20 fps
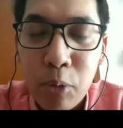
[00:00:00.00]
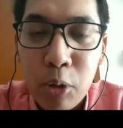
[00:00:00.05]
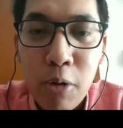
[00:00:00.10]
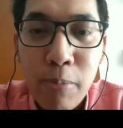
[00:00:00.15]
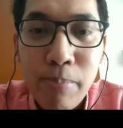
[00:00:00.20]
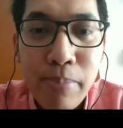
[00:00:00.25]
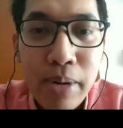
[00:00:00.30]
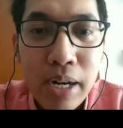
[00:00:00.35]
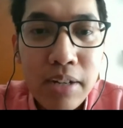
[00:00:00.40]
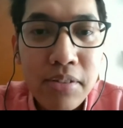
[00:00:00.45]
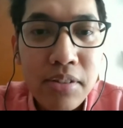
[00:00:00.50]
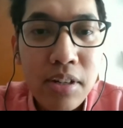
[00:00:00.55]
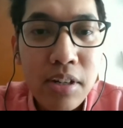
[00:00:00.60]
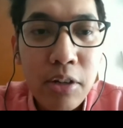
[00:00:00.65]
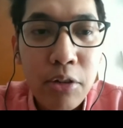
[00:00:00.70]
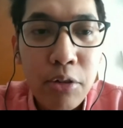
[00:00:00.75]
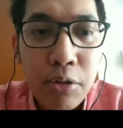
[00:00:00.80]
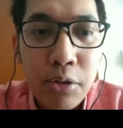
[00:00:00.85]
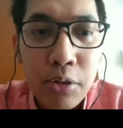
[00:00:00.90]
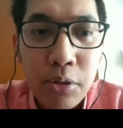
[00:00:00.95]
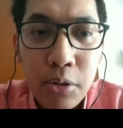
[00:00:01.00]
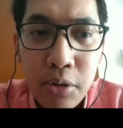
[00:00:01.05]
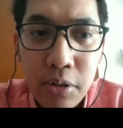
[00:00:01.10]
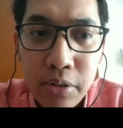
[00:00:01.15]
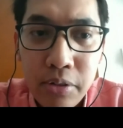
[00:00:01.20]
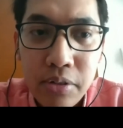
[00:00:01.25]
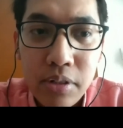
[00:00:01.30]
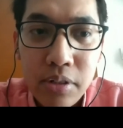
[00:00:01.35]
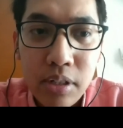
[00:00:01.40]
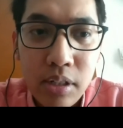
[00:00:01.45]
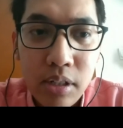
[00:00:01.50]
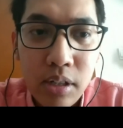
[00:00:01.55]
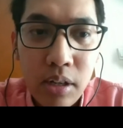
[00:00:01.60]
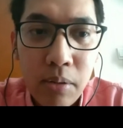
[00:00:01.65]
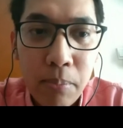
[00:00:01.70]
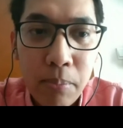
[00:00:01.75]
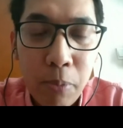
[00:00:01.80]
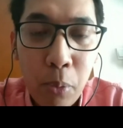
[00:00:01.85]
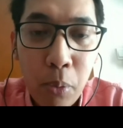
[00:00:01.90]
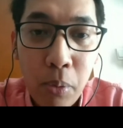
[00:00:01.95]
compulsory short course
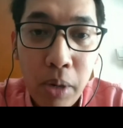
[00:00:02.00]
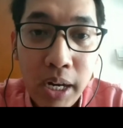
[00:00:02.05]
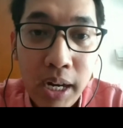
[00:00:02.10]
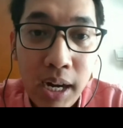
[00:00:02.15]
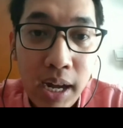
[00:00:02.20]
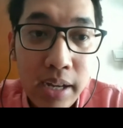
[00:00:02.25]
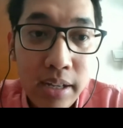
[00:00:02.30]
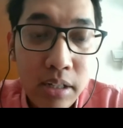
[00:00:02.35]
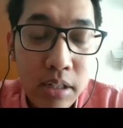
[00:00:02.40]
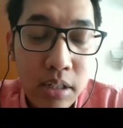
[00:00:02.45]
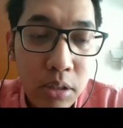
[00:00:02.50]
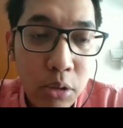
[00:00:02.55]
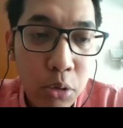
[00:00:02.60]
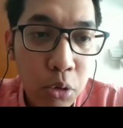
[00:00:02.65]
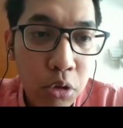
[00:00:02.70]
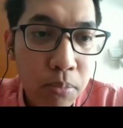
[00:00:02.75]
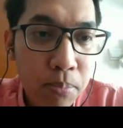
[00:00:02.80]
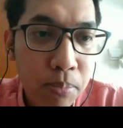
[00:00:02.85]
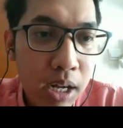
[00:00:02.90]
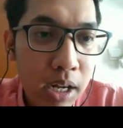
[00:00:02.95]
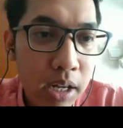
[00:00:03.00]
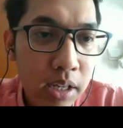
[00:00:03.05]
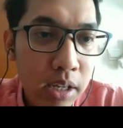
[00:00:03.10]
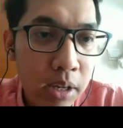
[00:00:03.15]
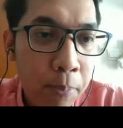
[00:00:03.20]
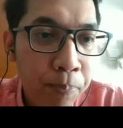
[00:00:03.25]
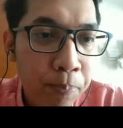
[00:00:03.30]
uh, when I took my